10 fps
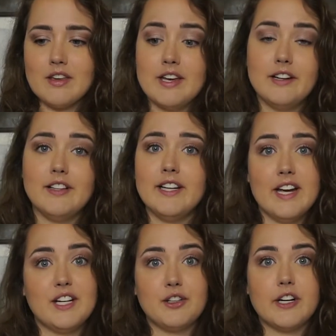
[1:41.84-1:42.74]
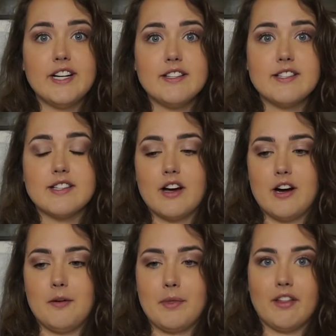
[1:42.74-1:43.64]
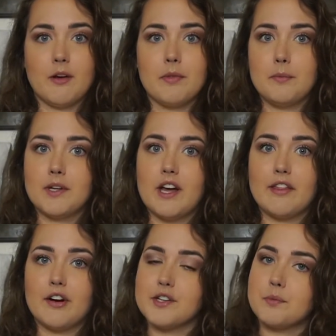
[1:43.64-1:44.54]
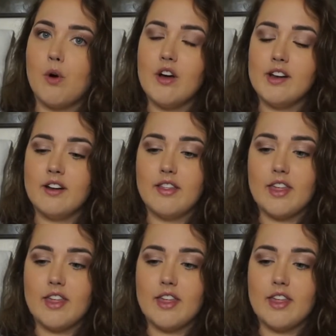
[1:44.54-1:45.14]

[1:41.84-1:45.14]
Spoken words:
Italy and Greece, they lumped them together as one.